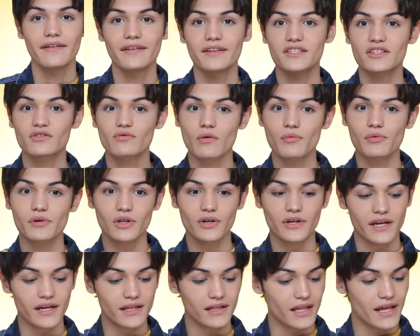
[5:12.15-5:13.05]
And this is what we're
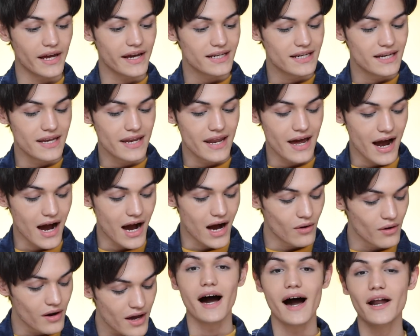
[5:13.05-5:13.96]
looking like
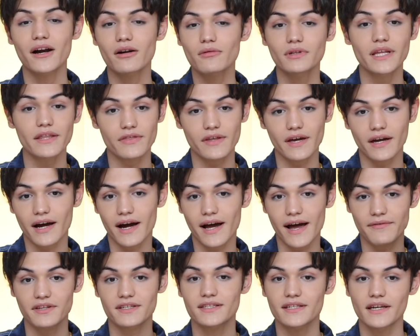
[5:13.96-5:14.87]
now. I don't really think I
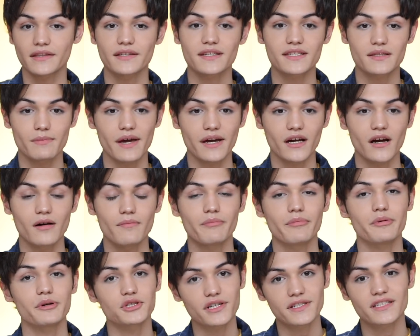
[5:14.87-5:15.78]
have to set this
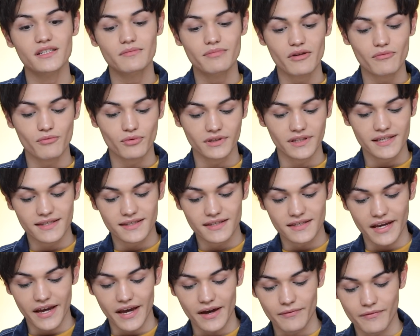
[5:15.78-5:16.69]
makeup, but just to be really
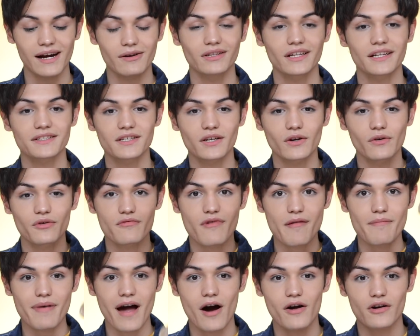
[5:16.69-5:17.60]
safe, I really like to go with
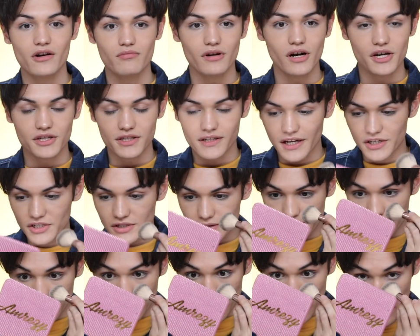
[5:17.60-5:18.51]
my powder brush and I
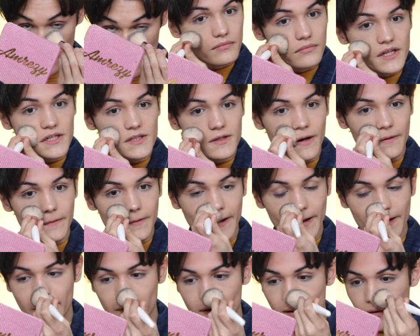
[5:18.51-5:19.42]
just like to make sure I've
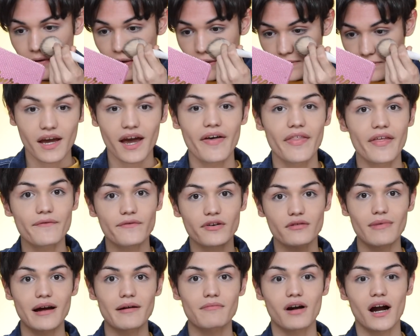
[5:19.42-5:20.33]
got it going. And then
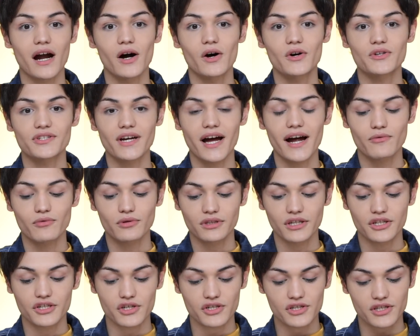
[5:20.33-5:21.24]
for my brows, I
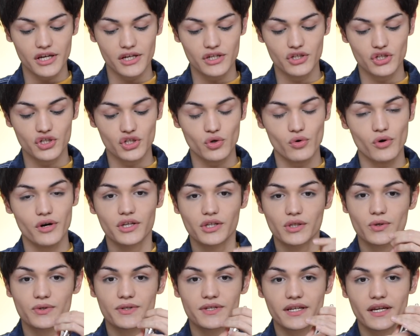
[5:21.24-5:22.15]
really just enjoy
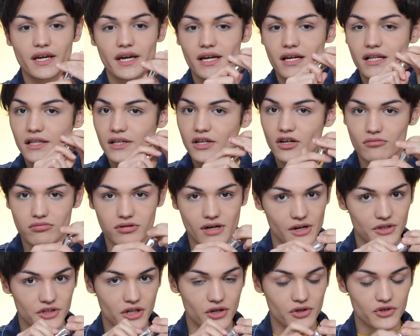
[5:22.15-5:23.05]
using a clear
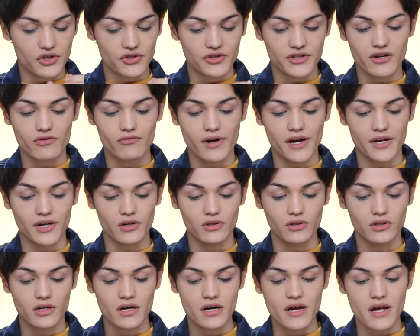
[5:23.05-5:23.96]
brow gel just like
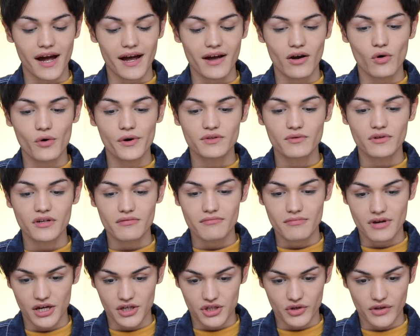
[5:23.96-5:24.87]
regular. I always want to
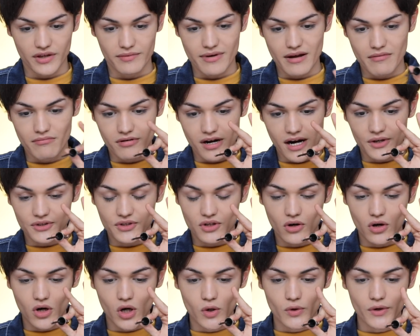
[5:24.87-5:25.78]
make sure that my brows
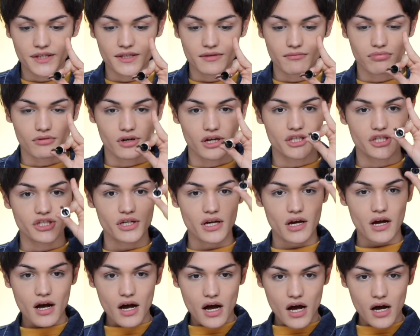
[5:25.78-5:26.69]
are always
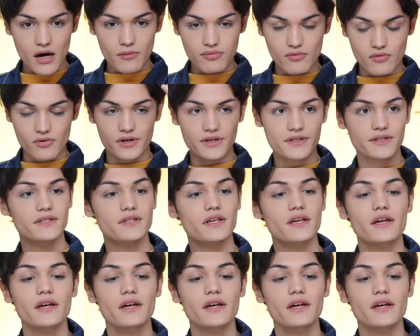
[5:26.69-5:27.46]
brushed upwards,